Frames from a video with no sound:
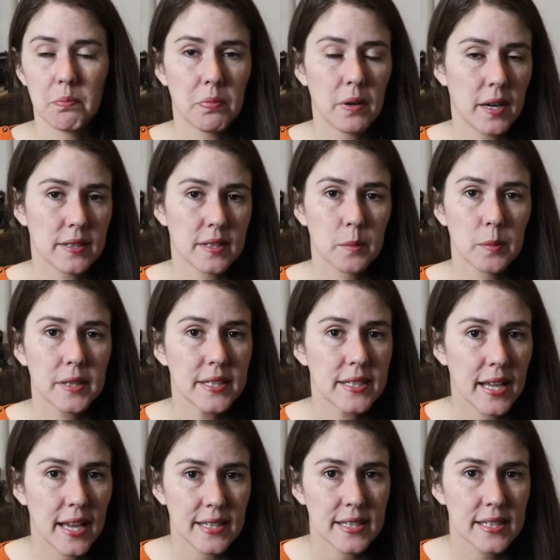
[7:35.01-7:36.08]
possibly
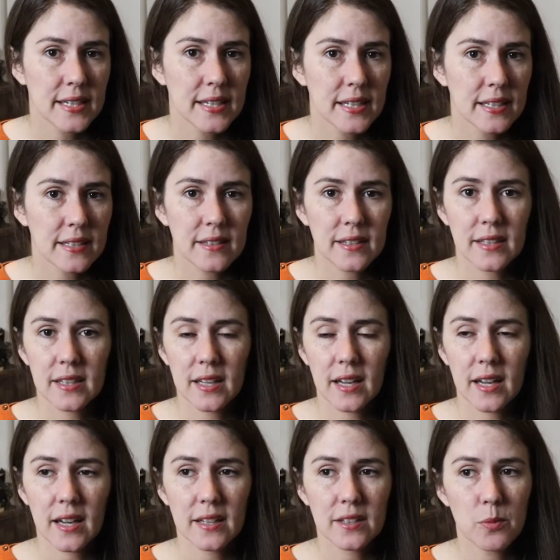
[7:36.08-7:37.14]
test it
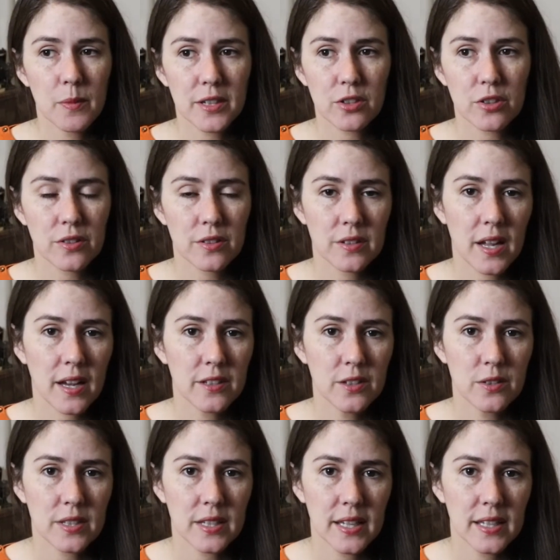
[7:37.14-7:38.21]
to make sure they're not
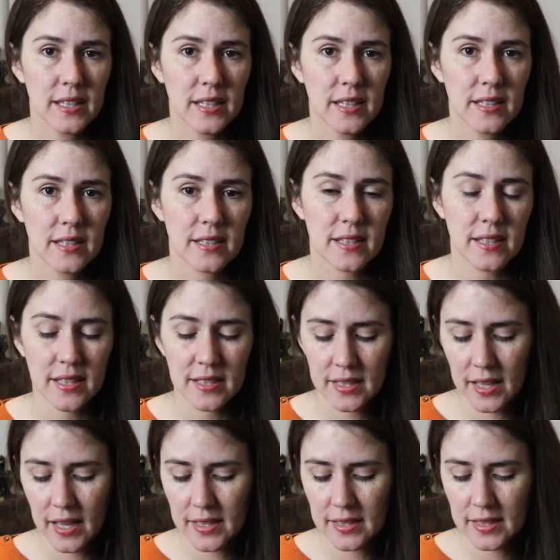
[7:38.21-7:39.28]
using any
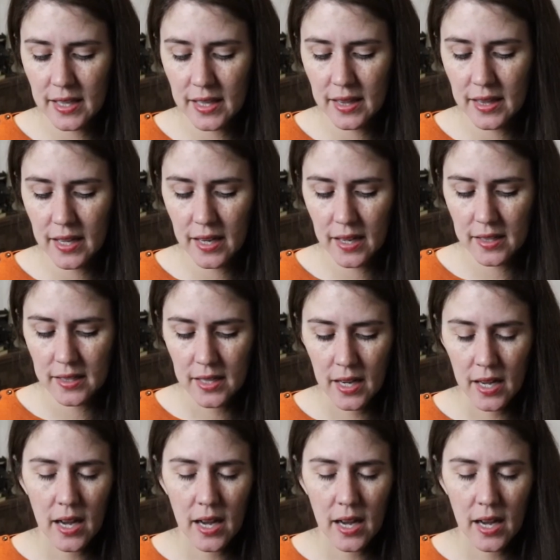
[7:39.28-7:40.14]
salicylates in there.